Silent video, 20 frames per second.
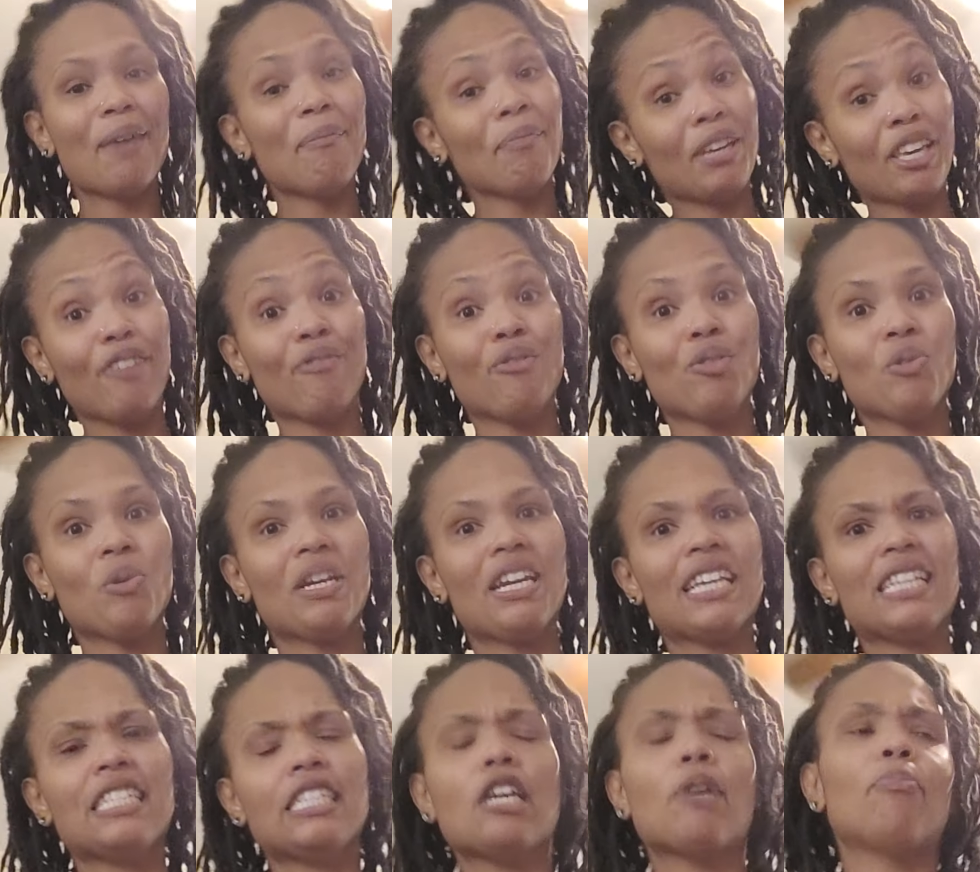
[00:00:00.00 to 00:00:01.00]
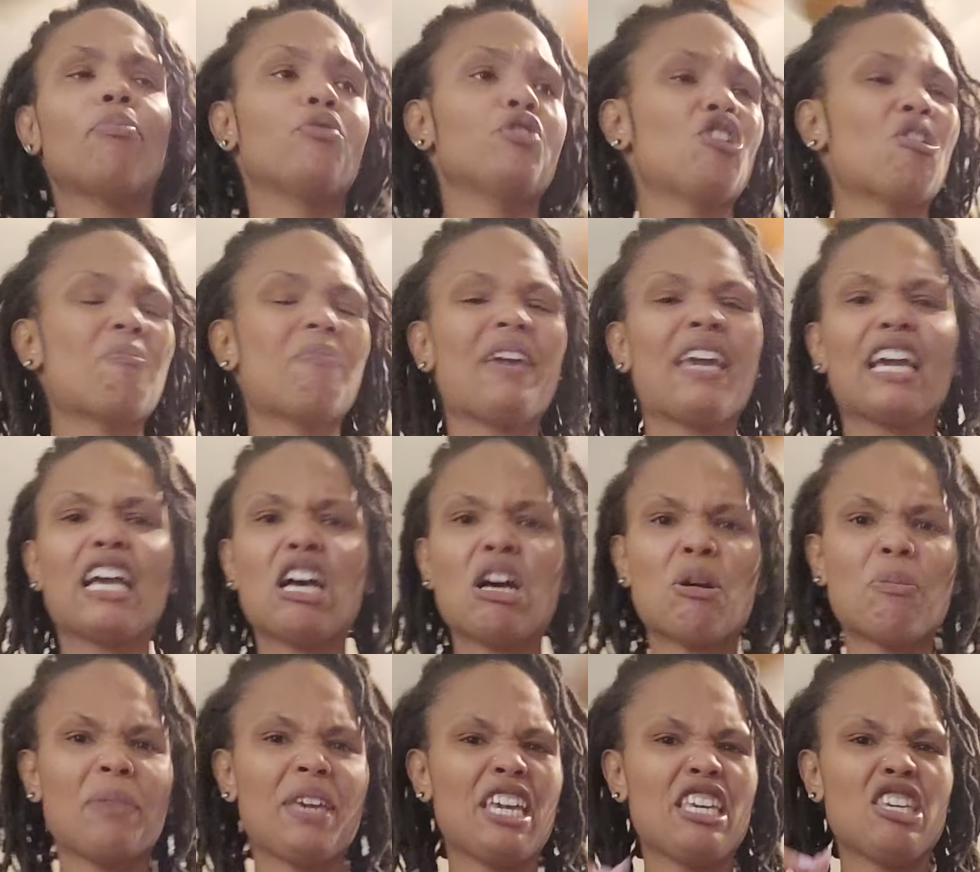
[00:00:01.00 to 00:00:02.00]
I'm gonna give you an example. Your man
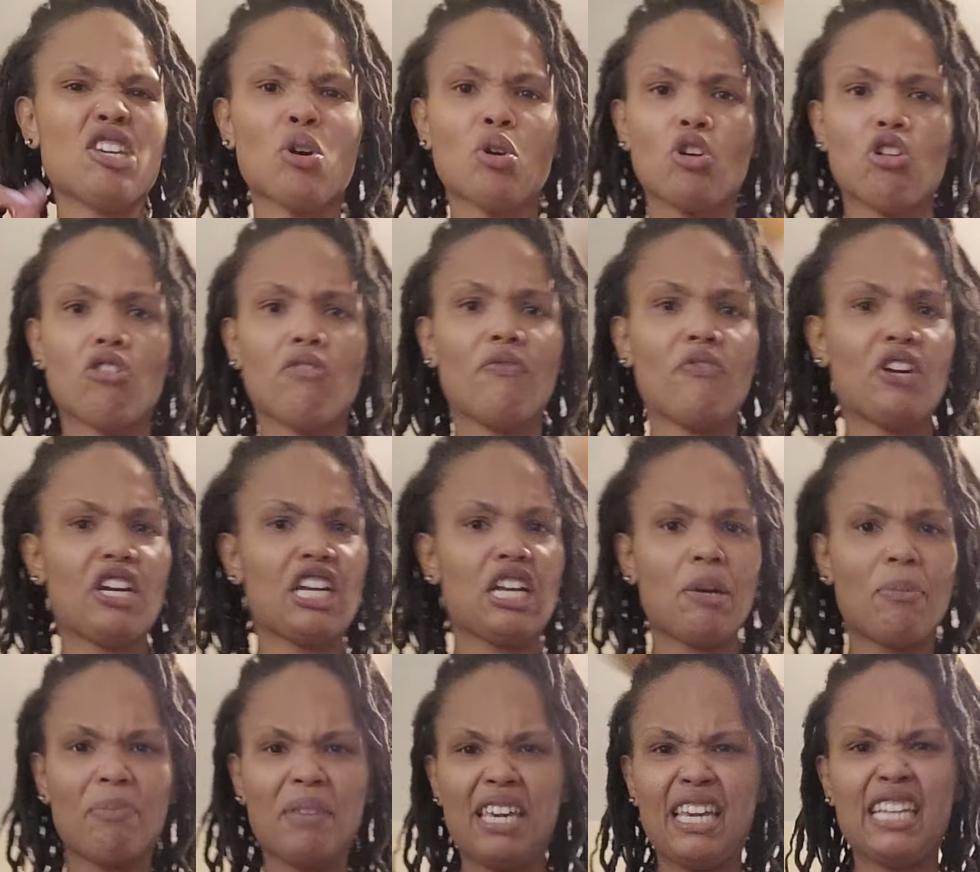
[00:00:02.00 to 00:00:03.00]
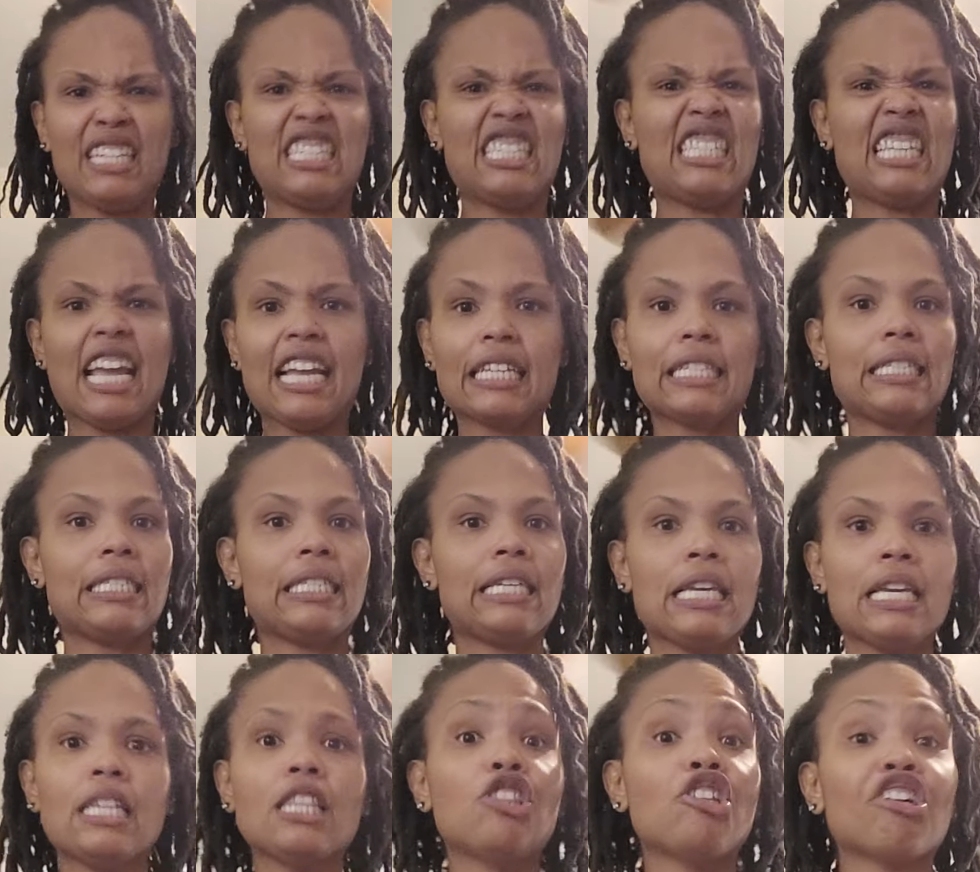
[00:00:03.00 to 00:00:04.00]
come in, your girlfriend come in,
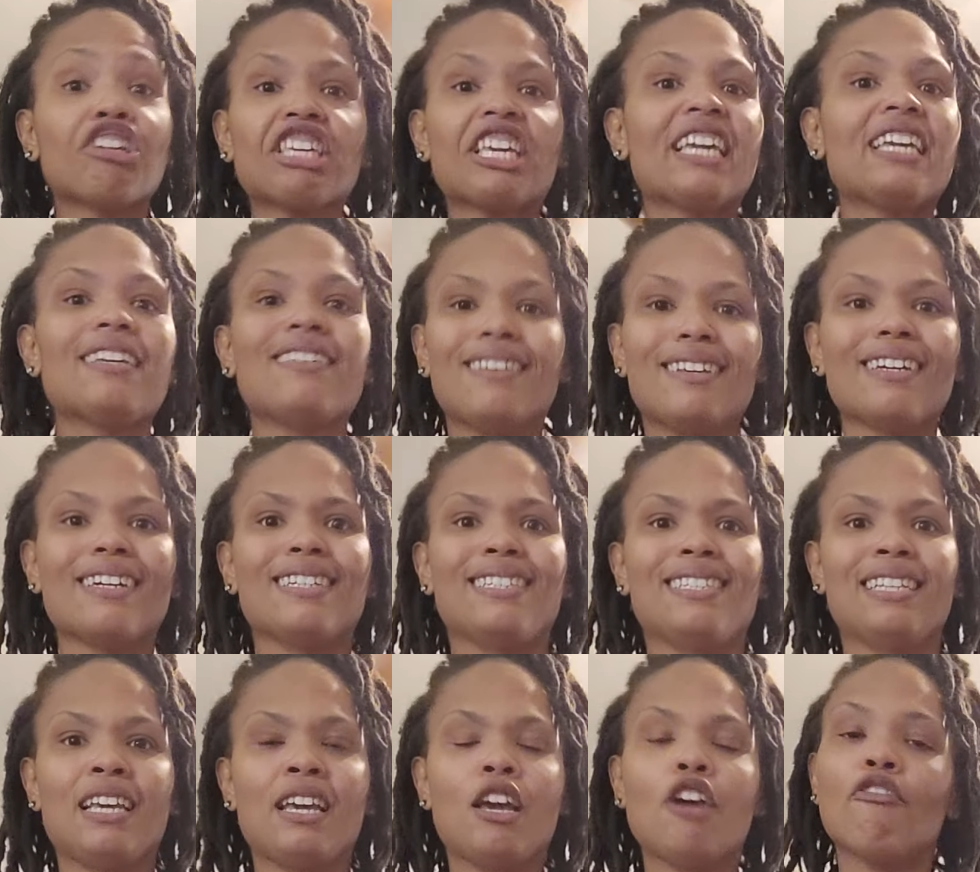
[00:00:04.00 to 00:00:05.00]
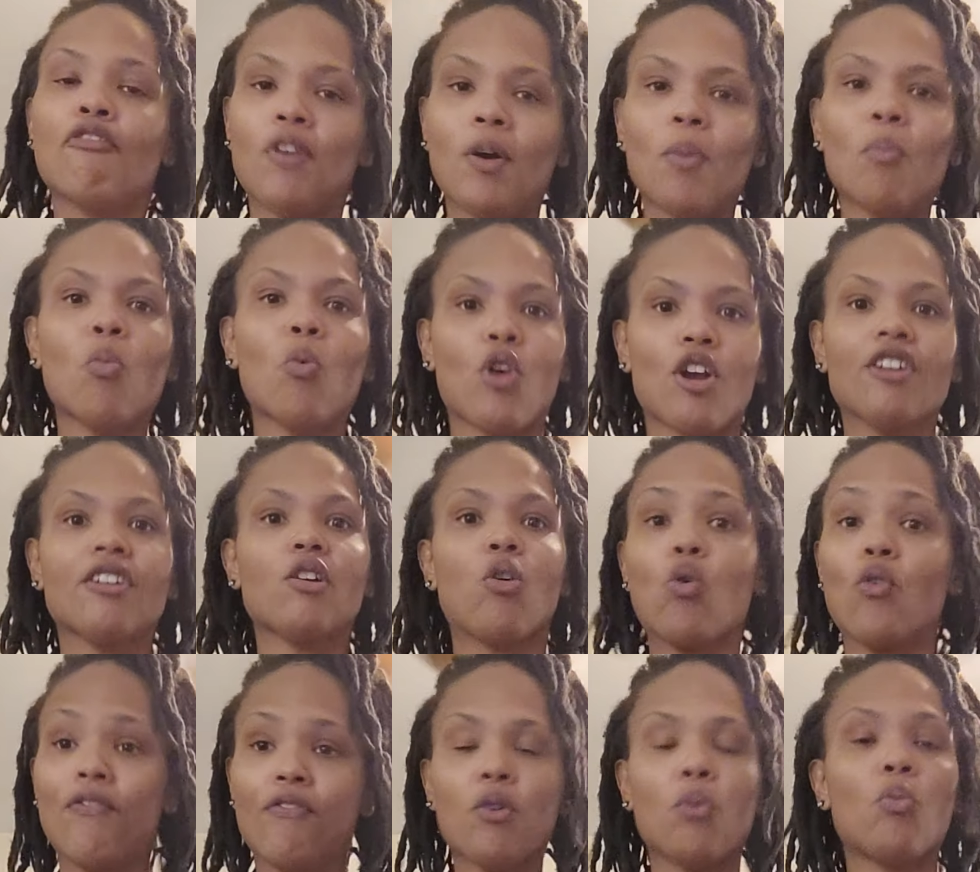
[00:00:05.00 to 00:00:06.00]
sexy, looking good from work
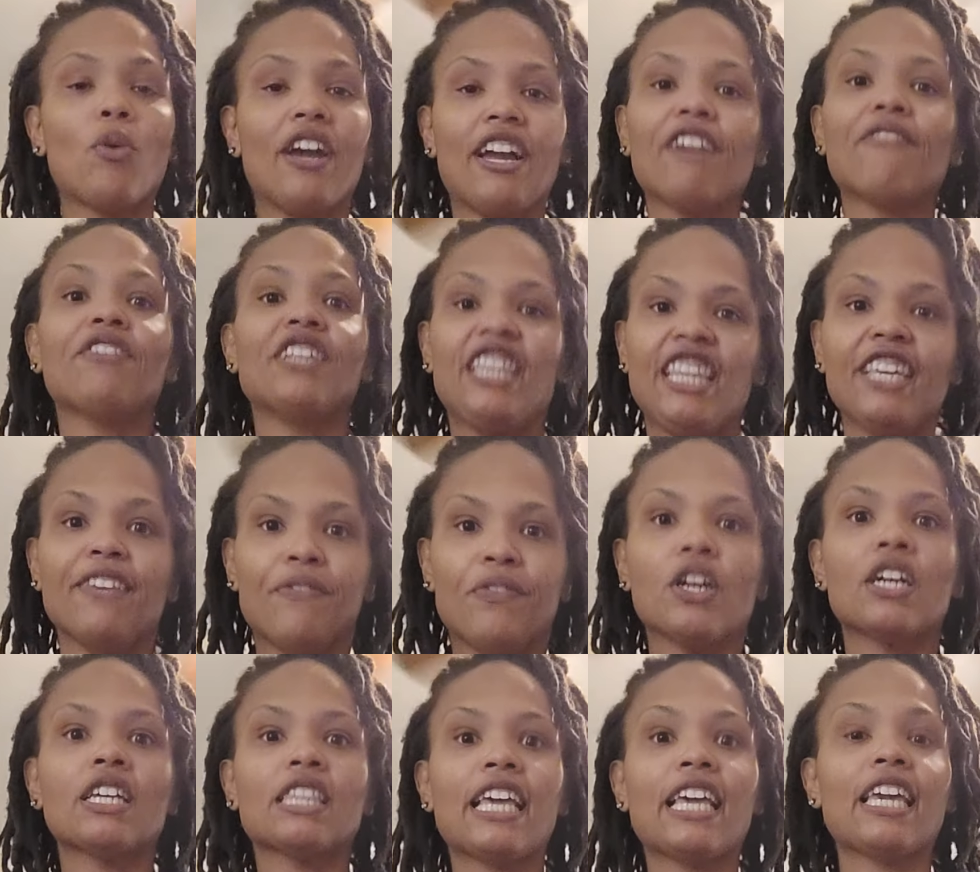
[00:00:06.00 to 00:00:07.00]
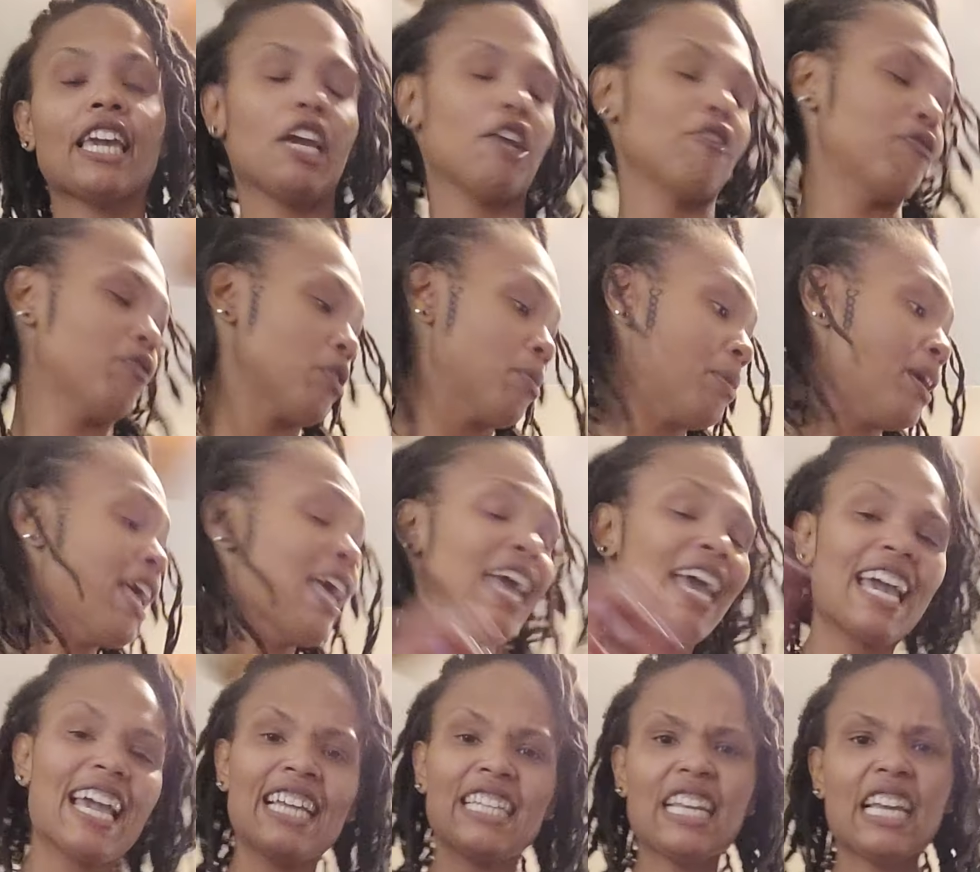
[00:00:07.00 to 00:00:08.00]
or from wherever the fuck they came from,
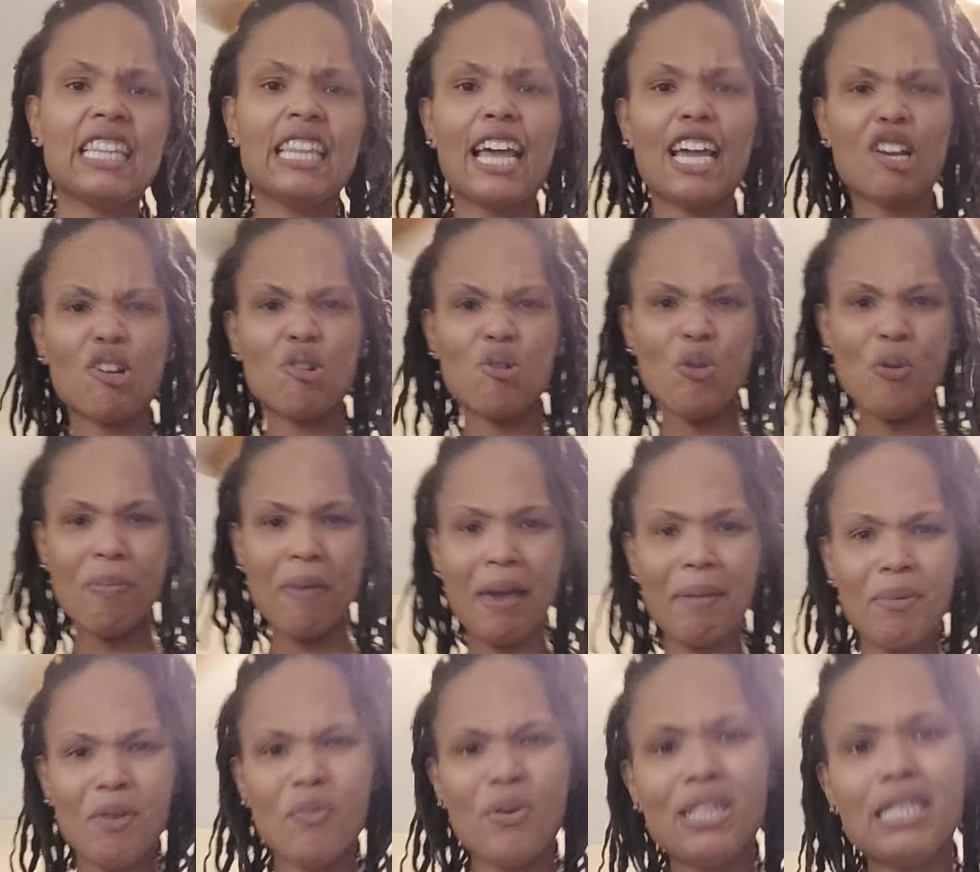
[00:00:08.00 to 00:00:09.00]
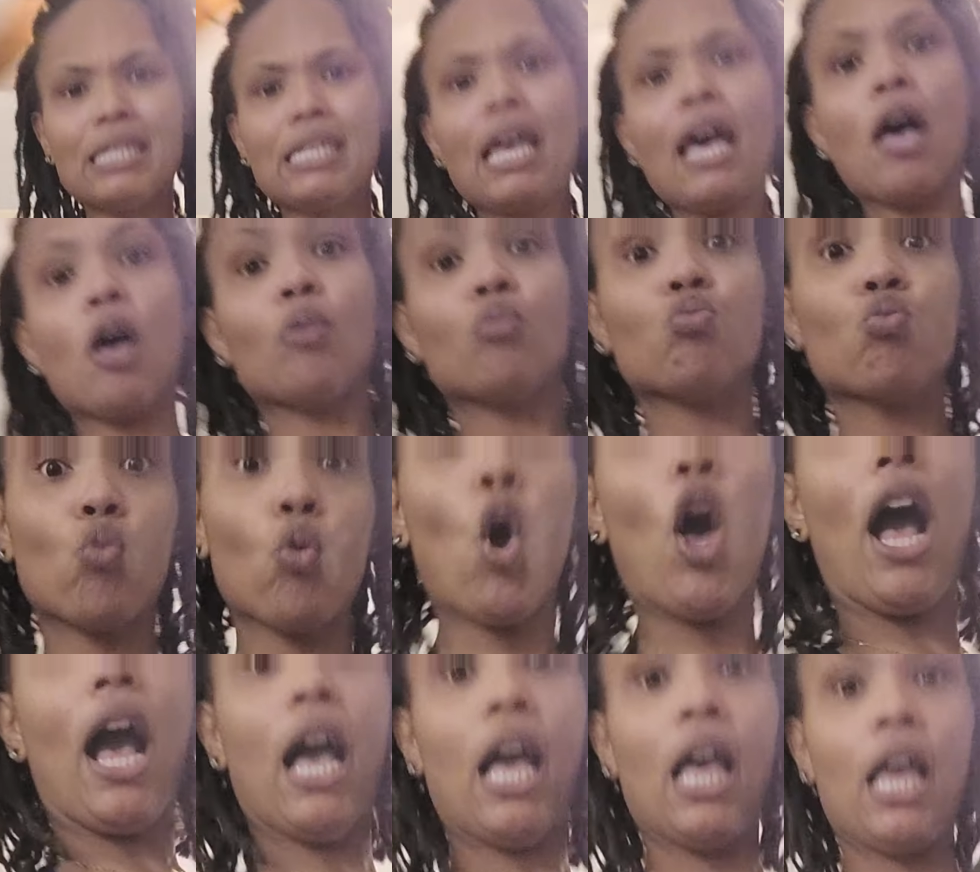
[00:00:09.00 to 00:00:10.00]
and they like, "Ooh, baby, what's up?"
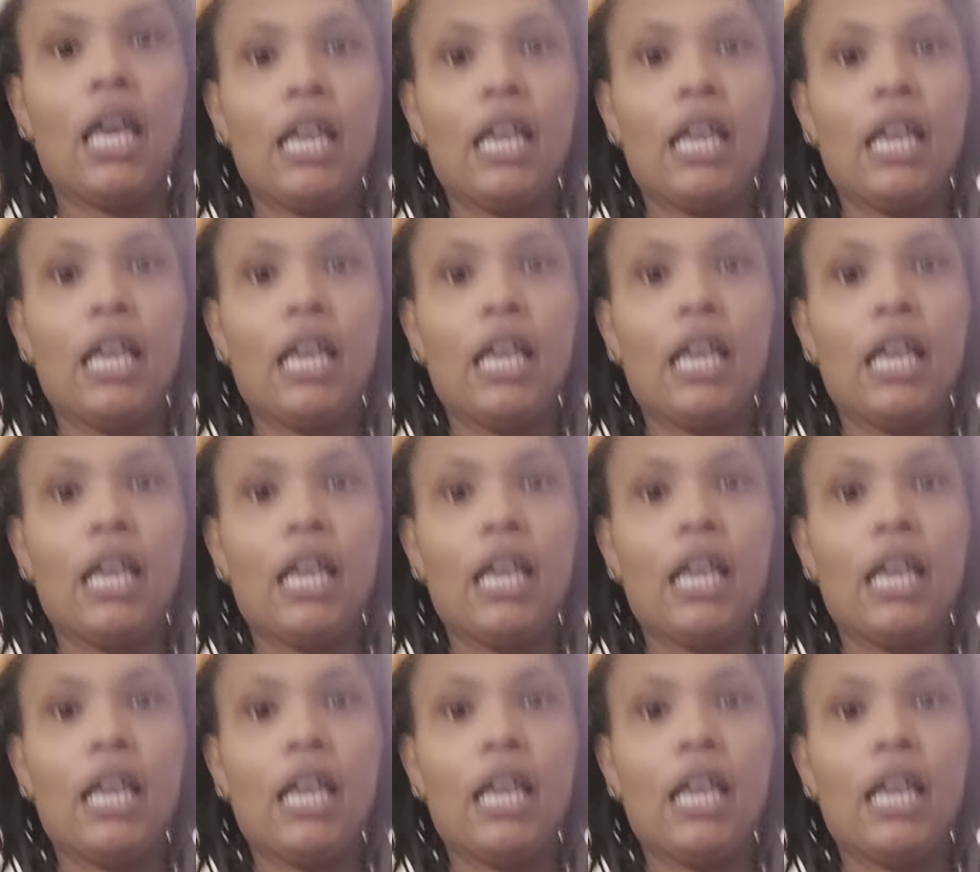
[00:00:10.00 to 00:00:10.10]
Mwah.